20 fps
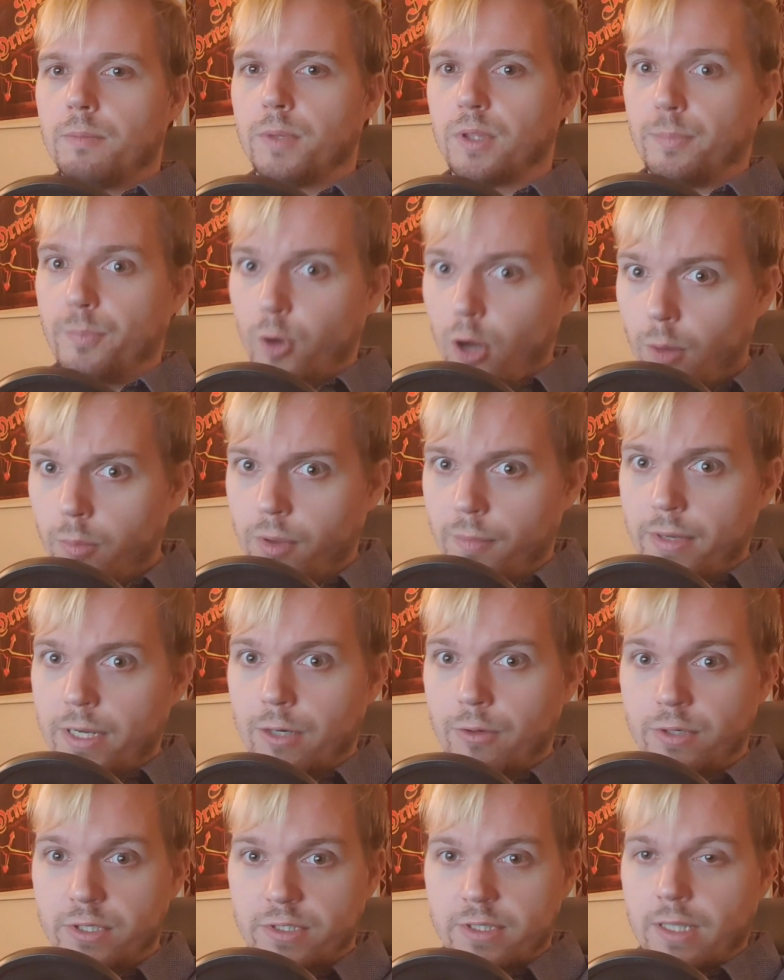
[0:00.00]
But the problem
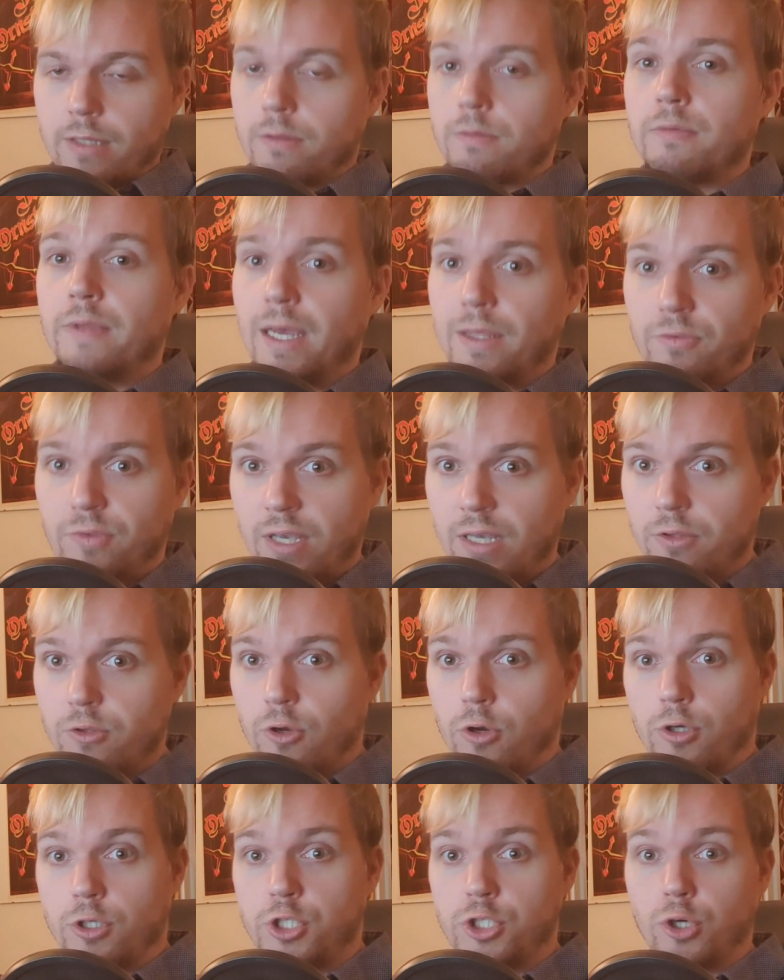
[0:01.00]
here is that
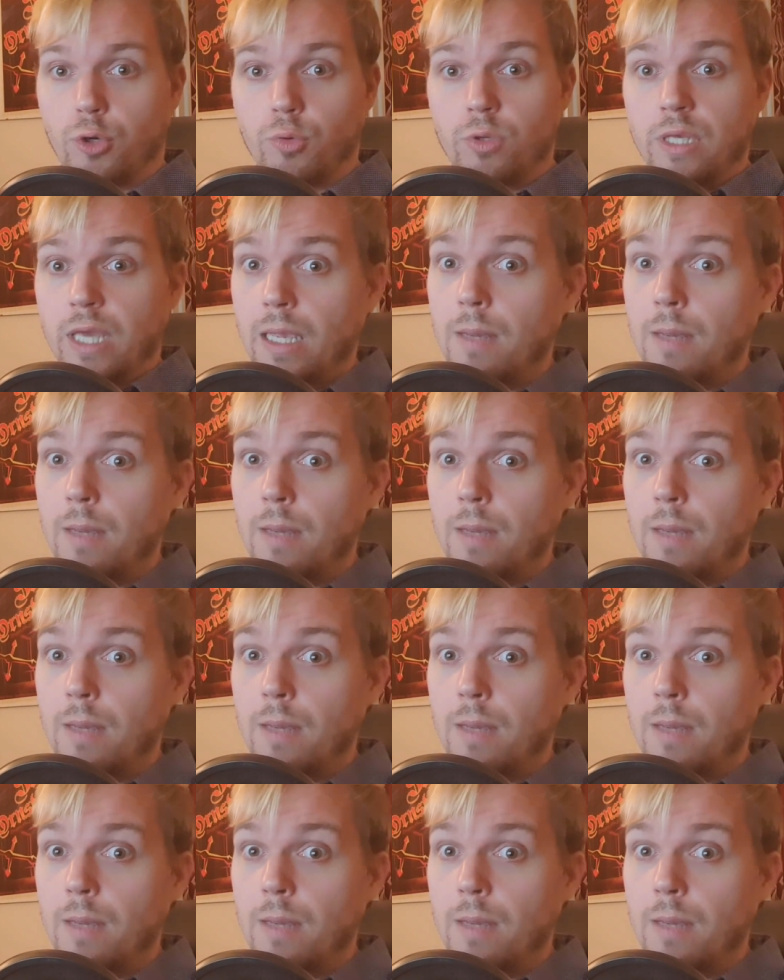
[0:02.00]
TED Talk showed